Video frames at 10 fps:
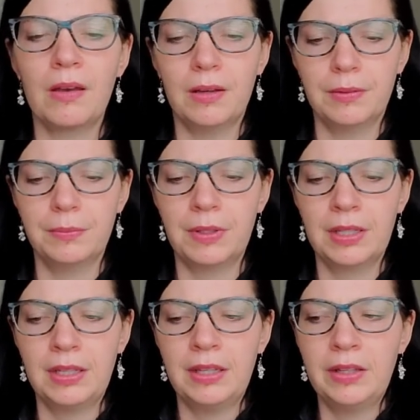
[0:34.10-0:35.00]

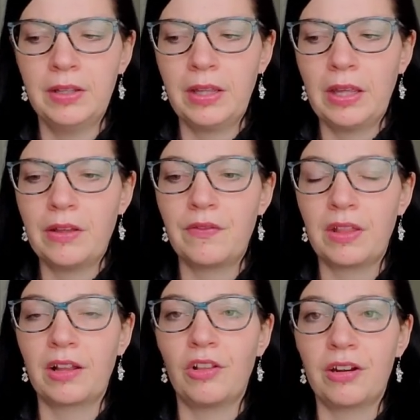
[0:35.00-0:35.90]

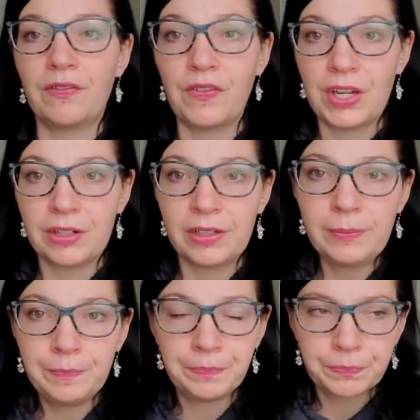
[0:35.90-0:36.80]
Feeling a lot of fear